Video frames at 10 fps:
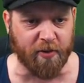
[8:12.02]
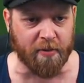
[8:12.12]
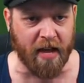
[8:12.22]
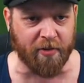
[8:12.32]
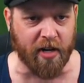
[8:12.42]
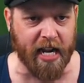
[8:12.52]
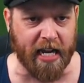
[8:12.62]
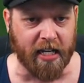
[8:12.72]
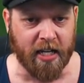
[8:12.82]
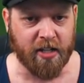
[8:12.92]
from
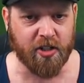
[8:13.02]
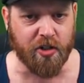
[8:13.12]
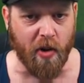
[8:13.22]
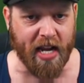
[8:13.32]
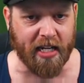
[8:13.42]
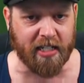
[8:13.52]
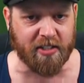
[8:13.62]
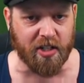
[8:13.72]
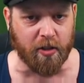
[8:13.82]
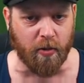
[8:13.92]
Navarrete. Straight
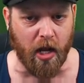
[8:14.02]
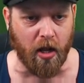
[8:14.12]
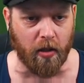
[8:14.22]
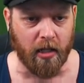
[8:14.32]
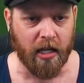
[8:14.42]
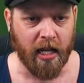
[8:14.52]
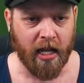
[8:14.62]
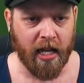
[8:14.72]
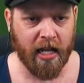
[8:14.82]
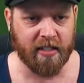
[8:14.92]
into the wall,
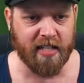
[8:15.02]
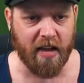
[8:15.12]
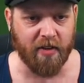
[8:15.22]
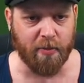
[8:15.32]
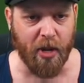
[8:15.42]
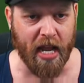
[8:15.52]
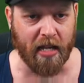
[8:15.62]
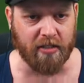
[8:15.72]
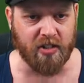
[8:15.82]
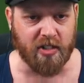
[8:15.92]
and David
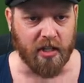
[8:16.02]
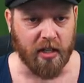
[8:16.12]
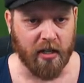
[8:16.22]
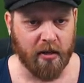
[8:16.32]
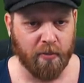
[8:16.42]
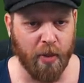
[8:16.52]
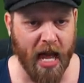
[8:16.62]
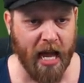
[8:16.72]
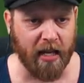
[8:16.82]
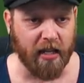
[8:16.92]
pounced.
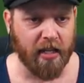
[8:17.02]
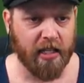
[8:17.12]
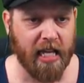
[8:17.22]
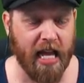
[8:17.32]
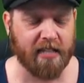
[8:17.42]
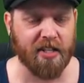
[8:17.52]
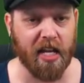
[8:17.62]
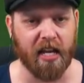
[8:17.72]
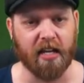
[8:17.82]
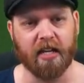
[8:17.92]
Bang, gets
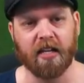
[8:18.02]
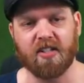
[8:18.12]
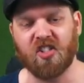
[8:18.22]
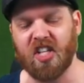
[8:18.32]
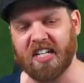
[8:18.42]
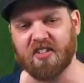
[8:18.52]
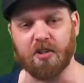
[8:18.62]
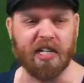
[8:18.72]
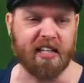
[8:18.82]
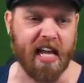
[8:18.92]
in.
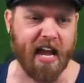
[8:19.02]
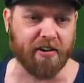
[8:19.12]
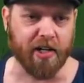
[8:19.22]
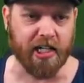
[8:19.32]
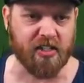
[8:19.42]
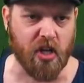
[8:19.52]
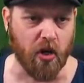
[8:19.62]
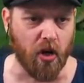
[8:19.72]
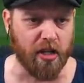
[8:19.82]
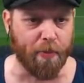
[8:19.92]
6-3 the aggregate
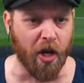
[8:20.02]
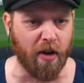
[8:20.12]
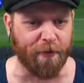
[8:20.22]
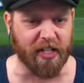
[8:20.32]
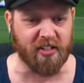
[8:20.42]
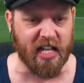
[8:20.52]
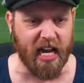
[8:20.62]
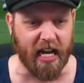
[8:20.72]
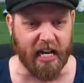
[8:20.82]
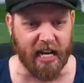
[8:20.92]
score. The perfect
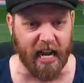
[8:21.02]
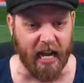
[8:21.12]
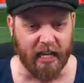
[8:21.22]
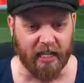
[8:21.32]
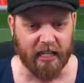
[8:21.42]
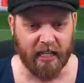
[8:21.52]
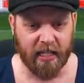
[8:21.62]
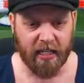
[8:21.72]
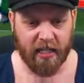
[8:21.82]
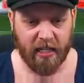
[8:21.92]
start here.
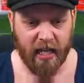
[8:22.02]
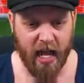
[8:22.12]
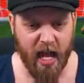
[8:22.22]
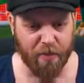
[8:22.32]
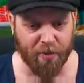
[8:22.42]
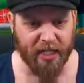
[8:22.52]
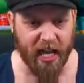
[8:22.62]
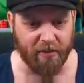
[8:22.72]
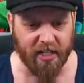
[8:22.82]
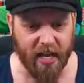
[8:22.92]
Ah, oh,
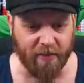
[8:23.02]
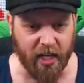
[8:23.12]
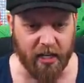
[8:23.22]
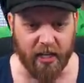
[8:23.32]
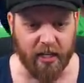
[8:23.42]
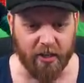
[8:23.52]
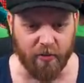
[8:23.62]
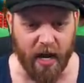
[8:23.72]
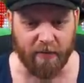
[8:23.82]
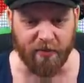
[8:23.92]
Bubakari David,
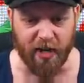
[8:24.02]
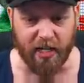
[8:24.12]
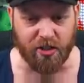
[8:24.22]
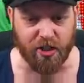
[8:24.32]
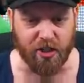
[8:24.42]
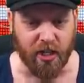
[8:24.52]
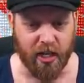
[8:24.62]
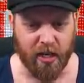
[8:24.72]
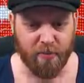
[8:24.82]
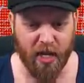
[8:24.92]
great finish.
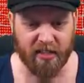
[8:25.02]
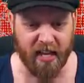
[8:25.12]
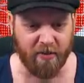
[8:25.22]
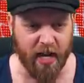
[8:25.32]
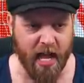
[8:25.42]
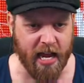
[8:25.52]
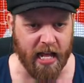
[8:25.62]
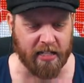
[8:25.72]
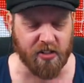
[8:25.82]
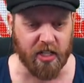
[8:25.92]
Pick that one out,
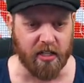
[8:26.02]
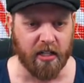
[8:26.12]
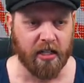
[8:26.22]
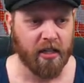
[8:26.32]
Alisson.